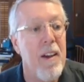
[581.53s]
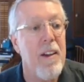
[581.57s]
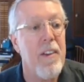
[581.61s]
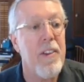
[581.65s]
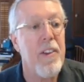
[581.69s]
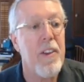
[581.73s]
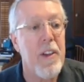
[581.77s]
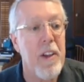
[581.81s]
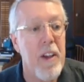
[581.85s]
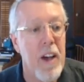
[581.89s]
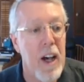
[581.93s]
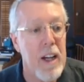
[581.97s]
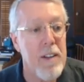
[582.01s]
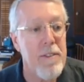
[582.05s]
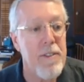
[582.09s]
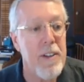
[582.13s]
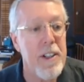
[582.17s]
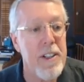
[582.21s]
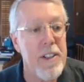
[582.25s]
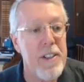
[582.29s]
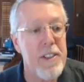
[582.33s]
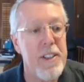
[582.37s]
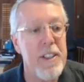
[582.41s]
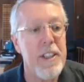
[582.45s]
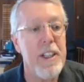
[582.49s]
The
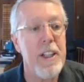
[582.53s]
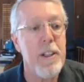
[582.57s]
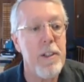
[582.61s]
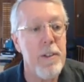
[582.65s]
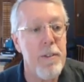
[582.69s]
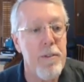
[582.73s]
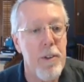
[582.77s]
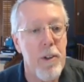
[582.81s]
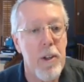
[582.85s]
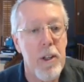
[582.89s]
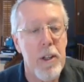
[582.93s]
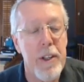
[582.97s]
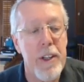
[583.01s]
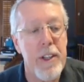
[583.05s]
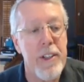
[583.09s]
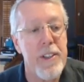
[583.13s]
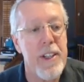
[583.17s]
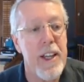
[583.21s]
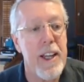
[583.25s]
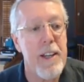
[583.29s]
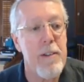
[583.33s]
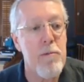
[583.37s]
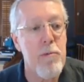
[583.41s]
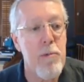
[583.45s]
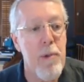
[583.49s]
confidence interval is
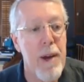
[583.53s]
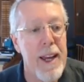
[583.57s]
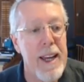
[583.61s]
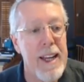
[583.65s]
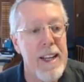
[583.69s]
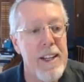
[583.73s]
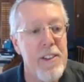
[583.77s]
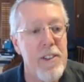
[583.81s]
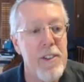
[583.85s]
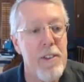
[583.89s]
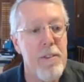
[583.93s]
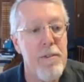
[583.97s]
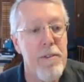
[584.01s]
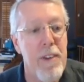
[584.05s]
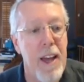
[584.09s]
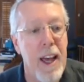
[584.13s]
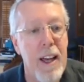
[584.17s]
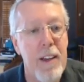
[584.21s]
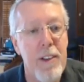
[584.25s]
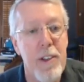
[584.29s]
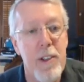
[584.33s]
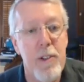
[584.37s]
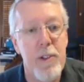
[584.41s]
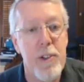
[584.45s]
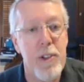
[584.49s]
a range of
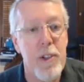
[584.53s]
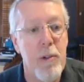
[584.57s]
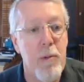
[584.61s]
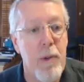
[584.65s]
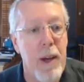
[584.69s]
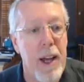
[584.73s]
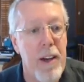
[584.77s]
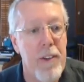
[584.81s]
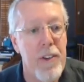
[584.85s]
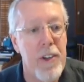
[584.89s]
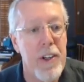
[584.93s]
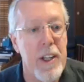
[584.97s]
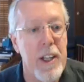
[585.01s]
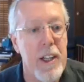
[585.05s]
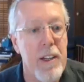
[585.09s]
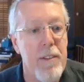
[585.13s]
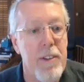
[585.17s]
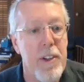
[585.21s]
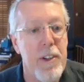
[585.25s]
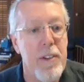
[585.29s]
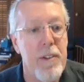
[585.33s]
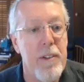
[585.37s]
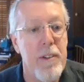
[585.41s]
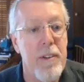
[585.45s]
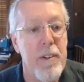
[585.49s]
values around a
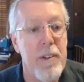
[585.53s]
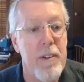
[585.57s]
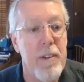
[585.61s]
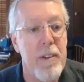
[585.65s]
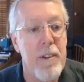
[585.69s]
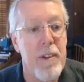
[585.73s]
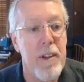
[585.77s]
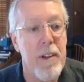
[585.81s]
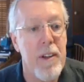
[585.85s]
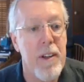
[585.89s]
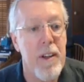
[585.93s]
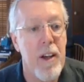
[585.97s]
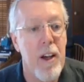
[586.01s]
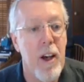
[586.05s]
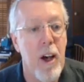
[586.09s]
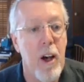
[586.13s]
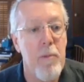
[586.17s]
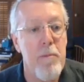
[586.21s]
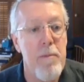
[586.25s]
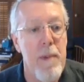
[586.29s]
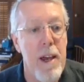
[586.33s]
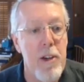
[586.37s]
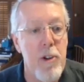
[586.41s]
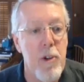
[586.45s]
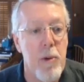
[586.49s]
given
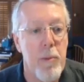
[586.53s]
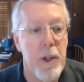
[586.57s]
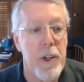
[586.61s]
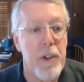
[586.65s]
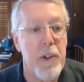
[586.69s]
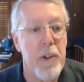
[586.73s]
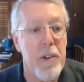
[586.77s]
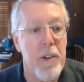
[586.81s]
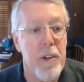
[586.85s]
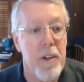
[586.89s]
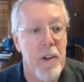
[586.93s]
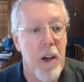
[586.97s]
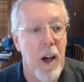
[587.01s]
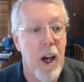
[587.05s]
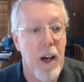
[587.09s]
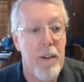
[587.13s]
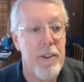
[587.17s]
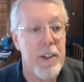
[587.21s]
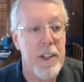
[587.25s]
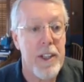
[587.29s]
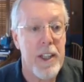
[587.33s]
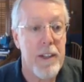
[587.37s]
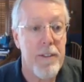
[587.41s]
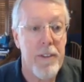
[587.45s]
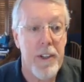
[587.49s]
measurement,
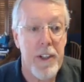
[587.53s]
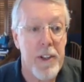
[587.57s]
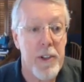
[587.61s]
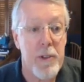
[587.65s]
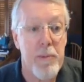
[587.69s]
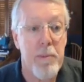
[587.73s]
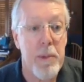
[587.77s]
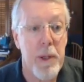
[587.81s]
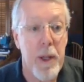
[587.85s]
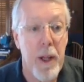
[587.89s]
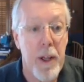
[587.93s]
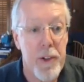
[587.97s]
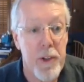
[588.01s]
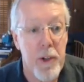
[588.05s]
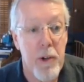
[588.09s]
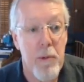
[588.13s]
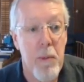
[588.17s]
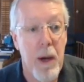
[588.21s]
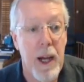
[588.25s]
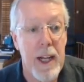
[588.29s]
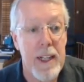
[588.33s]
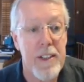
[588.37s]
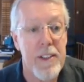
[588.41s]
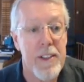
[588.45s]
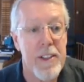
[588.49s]
often given as plus or
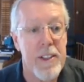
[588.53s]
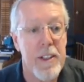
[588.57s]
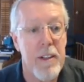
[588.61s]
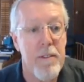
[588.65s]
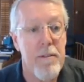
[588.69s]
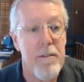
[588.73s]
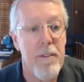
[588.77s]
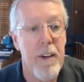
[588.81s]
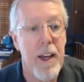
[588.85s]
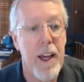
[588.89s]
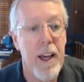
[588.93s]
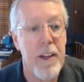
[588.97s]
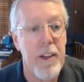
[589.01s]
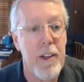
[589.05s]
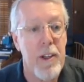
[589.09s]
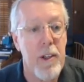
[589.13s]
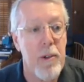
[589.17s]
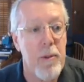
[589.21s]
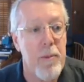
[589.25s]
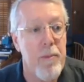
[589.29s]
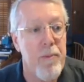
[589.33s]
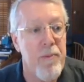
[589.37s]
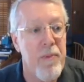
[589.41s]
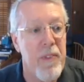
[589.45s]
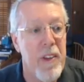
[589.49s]
minus some value.
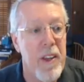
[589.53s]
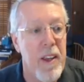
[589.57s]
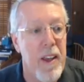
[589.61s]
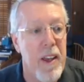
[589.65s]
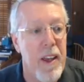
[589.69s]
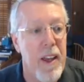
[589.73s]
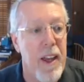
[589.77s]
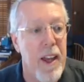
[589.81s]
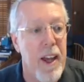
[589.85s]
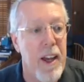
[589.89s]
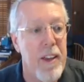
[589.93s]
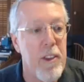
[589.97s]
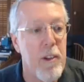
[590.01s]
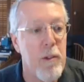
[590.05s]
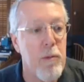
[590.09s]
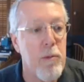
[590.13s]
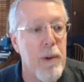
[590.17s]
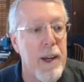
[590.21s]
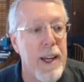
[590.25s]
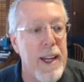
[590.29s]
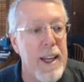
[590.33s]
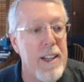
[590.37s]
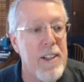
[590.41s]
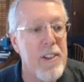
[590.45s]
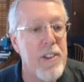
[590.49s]
And the
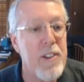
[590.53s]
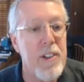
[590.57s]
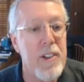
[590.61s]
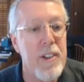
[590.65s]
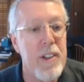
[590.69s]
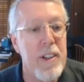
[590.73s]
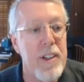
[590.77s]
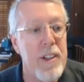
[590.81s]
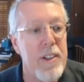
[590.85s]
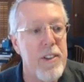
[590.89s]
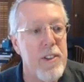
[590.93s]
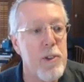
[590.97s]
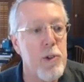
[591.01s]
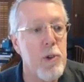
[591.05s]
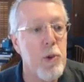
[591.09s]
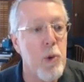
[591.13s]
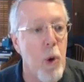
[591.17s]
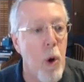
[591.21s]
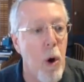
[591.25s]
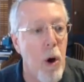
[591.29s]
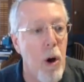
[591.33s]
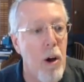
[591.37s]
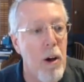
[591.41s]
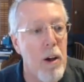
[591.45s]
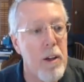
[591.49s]
range is
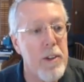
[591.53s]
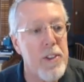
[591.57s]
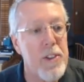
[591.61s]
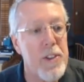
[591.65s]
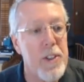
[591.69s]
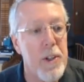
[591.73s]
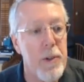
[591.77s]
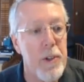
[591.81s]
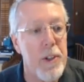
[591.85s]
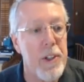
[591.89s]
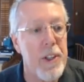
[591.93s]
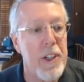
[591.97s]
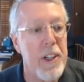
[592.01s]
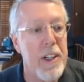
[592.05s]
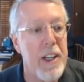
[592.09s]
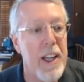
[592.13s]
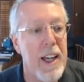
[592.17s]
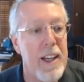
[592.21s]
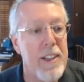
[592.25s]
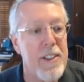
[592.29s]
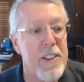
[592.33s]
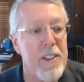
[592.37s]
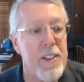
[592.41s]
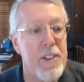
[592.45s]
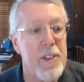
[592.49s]
drawn so that it
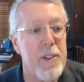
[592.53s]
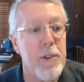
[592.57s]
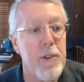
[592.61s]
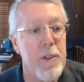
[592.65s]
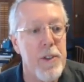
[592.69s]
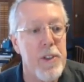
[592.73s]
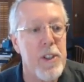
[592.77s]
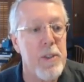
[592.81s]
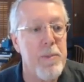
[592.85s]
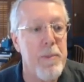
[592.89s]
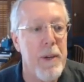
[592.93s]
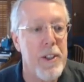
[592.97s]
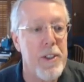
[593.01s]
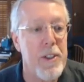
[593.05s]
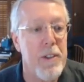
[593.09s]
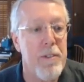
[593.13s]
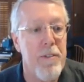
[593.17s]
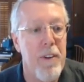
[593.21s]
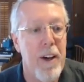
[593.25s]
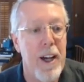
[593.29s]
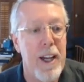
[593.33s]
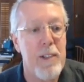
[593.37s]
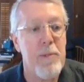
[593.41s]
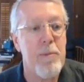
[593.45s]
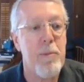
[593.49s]
has a certain
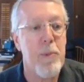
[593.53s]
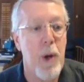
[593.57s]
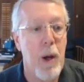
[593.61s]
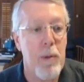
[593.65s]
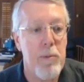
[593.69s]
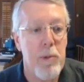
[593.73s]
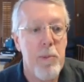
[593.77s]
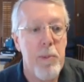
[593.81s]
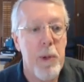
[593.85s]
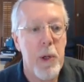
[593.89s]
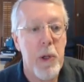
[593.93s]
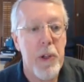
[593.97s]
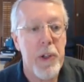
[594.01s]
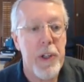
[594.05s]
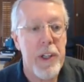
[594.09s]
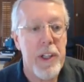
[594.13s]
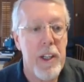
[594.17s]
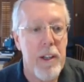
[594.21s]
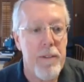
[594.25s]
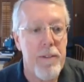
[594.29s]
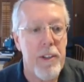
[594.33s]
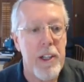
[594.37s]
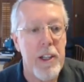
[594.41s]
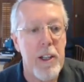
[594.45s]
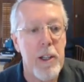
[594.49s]
specified probability
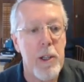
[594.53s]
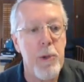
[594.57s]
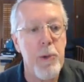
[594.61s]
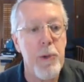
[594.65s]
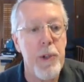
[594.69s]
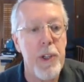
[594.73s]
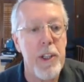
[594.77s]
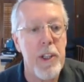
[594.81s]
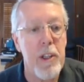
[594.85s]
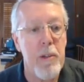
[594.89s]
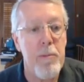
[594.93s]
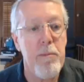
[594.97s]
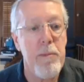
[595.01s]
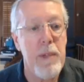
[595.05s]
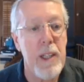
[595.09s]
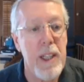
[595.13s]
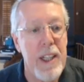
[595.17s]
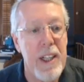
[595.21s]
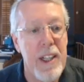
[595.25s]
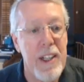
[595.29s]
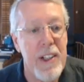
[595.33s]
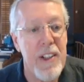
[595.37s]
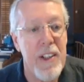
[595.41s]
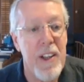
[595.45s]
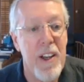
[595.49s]
of including the
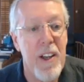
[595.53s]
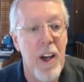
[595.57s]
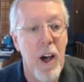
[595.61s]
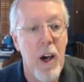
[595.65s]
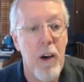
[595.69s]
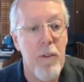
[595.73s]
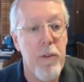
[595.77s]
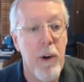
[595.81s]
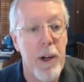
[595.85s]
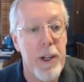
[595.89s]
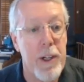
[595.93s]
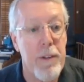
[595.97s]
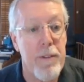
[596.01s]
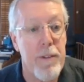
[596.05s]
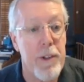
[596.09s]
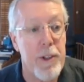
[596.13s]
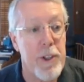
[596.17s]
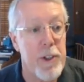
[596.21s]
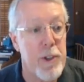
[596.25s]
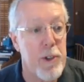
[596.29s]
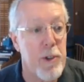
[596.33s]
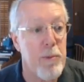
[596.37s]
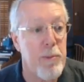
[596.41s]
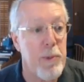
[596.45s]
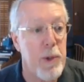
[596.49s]
mean of whatever
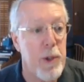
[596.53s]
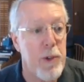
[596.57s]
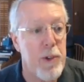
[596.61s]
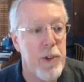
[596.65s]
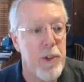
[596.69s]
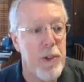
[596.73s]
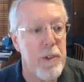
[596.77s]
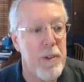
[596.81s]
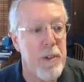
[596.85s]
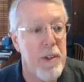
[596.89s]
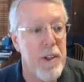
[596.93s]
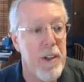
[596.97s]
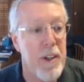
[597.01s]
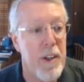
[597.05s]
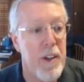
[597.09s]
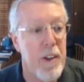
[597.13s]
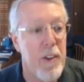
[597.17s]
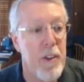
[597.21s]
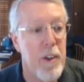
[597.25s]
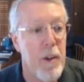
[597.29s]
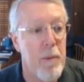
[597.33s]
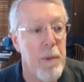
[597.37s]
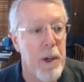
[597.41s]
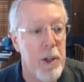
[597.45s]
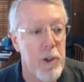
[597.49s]
distribution
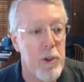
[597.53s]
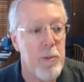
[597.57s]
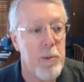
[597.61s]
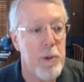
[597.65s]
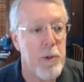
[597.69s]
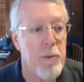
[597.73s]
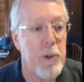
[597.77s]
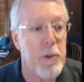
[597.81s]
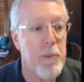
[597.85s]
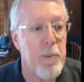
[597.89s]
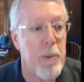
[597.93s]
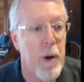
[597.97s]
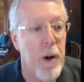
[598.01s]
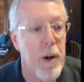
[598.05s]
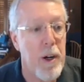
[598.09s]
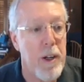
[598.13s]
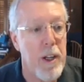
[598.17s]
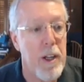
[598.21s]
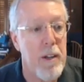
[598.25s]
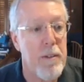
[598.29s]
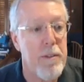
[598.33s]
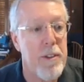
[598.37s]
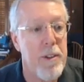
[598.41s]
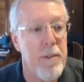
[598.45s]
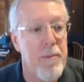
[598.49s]
the measurement was
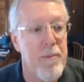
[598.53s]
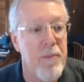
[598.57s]
part of.